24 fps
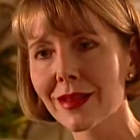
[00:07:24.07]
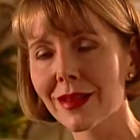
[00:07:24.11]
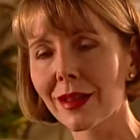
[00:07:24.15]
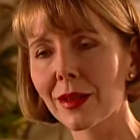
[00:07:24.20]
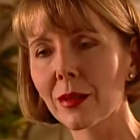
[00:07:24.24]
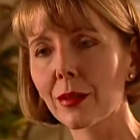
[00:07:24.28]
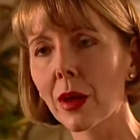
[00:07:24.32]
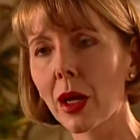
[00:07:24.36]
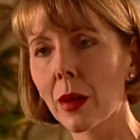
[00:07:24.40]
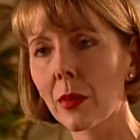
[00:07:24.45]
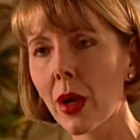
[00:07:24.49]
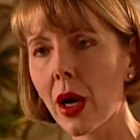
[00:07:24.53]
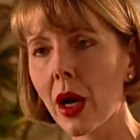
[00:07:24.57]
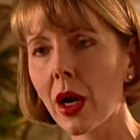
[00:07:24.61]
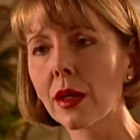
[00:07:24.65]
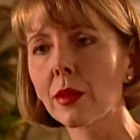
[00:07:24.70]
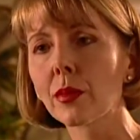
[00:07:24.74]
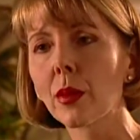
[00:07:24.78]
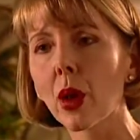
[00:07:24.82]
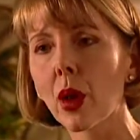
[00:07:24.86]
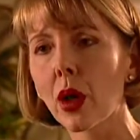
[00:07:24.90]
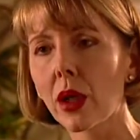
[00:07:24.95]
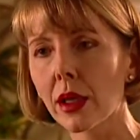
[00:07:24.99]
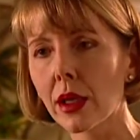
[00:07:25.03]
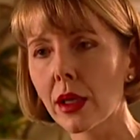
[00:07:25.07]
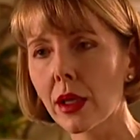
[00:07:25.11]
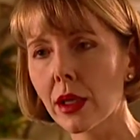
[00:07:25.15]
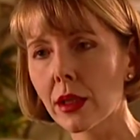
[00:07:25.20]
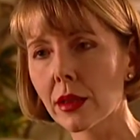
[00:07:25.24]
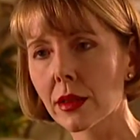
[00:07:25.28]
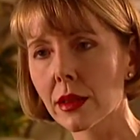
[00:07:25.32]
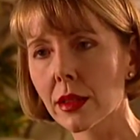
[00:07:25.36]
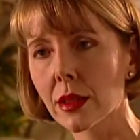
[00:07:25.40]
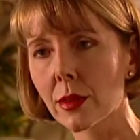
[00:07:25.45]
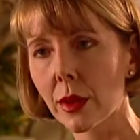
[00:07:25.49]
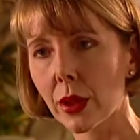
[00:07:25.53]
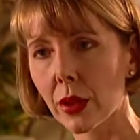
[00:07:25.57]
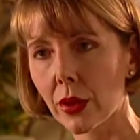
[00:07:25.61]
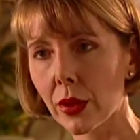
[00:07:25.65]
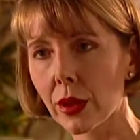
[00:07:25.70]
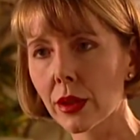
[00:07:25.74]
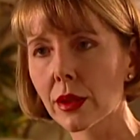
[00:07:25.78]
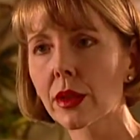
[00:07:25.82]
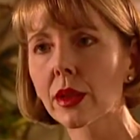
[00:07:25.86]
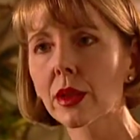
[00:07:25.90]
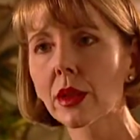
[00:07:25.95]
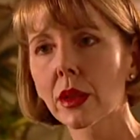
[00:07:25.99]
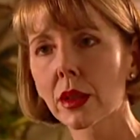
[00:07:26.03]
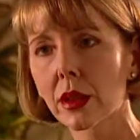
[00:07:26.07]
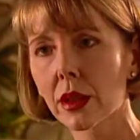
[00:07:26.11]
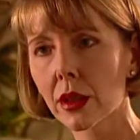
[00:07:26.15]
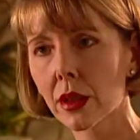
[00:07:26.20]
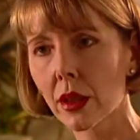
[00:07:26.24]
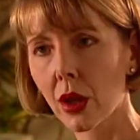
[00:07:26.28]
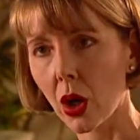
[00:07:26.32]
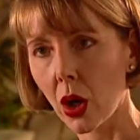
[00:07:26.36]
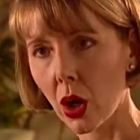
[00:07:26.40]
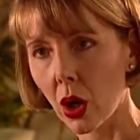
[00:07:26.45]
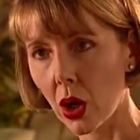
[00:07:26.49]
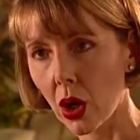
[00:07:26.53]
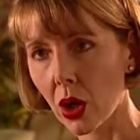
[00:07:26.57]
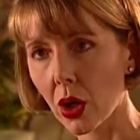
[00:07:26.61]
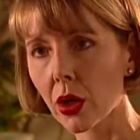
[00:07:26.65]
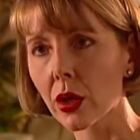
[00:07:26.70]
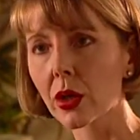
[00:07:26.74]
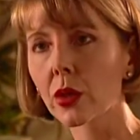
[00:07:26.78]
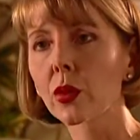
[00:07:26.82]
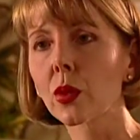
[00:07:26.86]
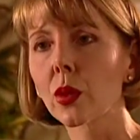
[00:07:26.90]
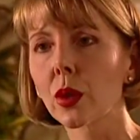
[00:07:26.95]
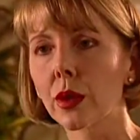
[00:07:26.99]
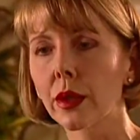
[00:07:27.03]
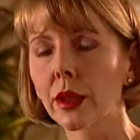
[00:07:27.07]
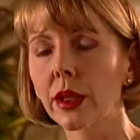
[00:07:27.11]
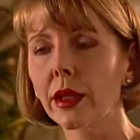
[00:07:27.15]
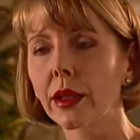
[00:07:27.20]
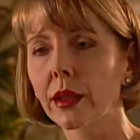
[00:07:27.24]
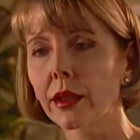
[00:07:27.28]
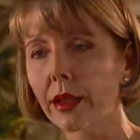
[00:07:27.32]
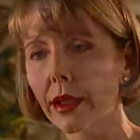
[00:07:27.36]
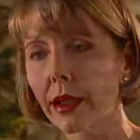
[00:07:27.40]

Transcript: that my mind, body, and spirit are working